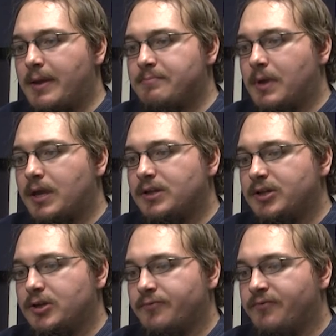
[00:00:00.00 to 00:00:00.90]

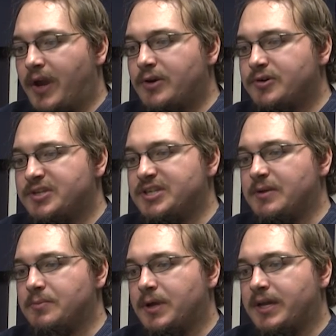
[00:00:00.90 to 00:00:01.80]
make Vader
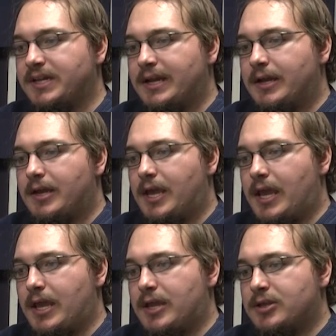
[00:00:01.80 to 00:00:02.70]
seem like
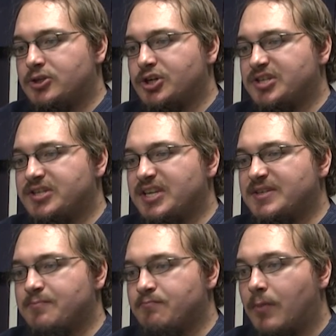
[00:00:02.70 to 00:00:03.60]
just this
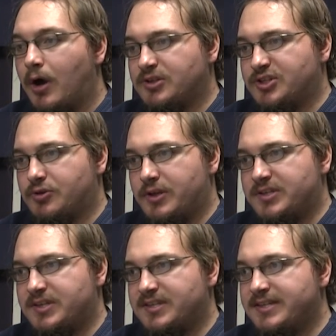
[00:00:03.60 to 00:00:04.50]
monster,
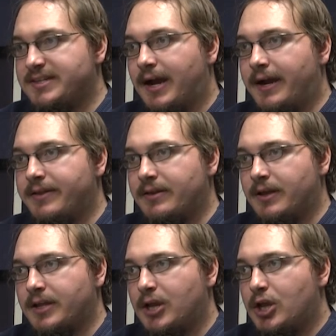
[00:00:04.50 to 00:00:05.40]
this guy that
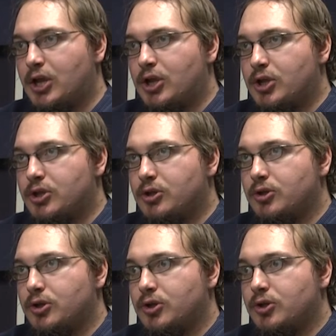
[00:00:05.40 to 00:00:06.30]
like
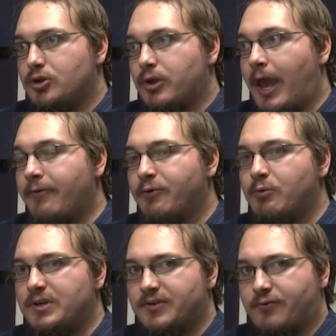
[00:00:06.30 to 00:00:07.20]

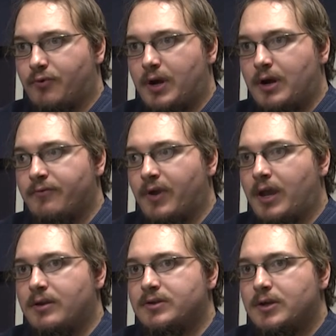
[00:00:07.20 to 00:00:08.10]
everyone's afraid of.
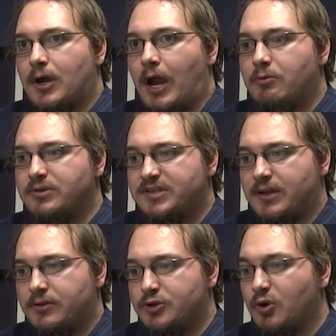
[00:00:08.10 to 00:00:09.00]
And I will say
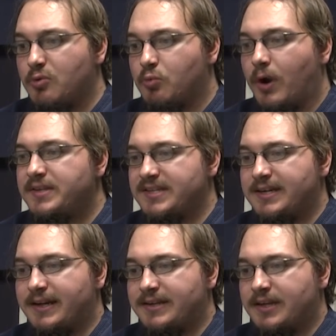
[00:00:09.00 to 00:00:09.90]
there's only one scene
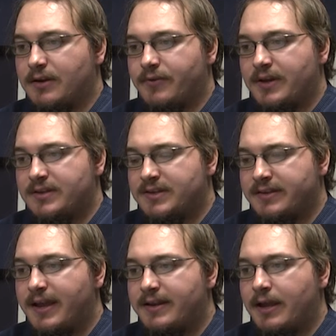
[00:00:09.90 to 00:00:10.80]
I can think of that did
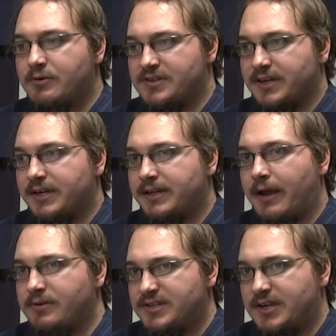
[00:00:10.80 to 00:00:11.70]
that, and that was the
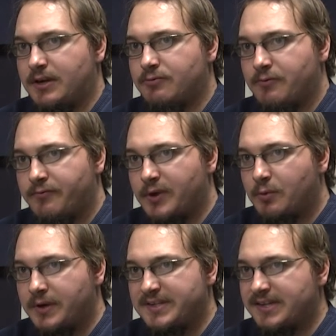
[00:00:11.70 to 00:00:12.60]
Cloud City reveal
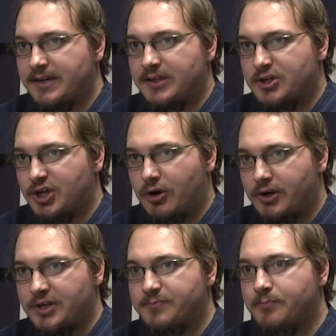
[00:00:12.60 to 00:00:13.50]
when he's sitting in the chair, he
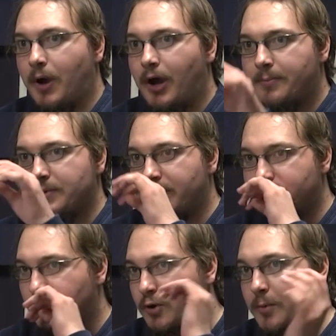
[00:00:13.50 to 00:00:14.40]
just pops and the
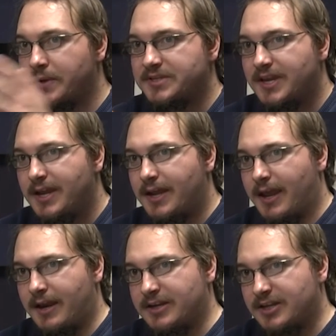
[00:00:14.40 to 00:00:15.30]
door opens
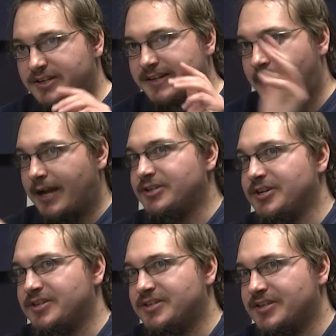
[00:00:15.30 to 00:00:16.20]
and he
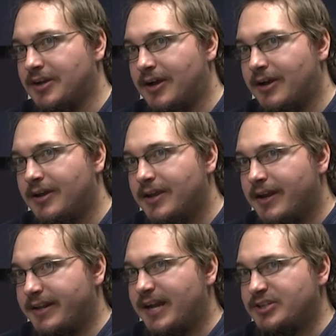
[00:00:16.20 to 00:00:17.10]
catches
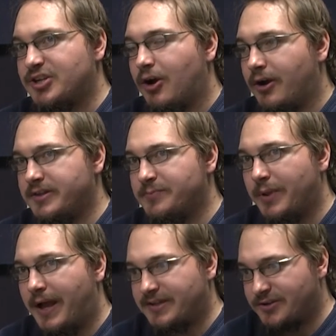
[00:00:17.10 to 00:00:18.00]
Han's
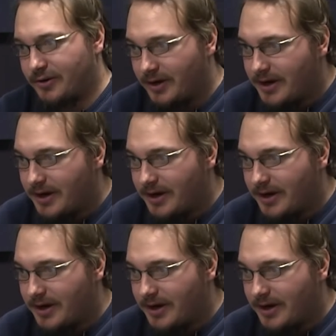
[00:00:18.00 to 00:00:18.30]
blaster.